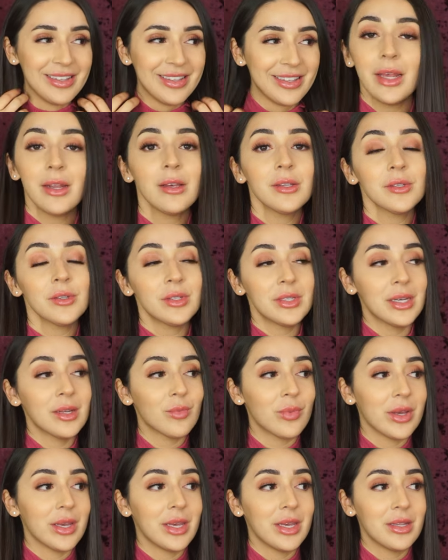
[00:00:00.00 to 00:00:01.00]
It also did
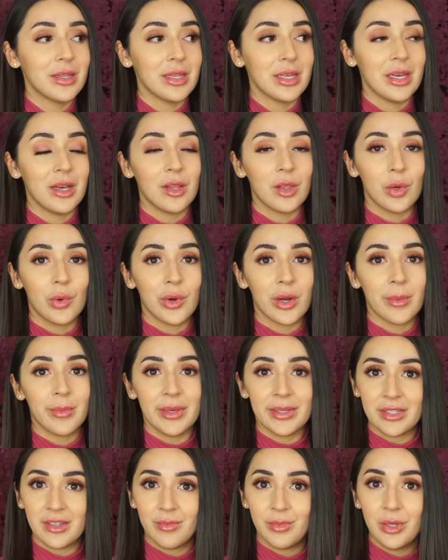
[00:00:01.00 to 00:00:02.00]
win the Allure
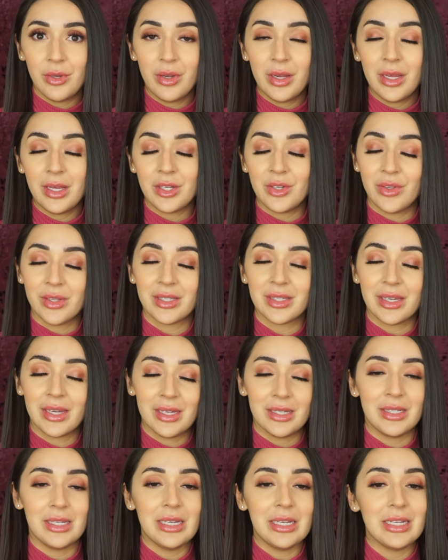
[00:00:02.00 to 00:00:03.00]
Best of Beauty in
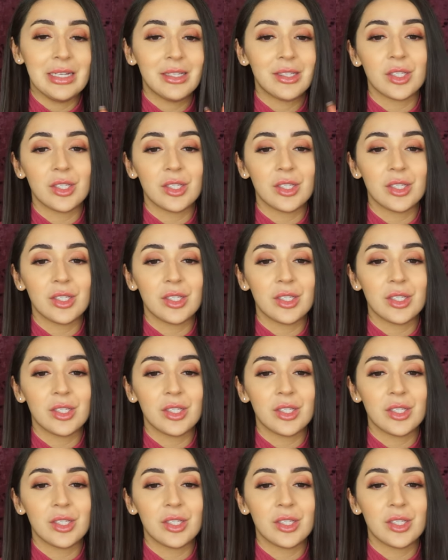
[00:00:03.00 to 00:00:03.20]
2018,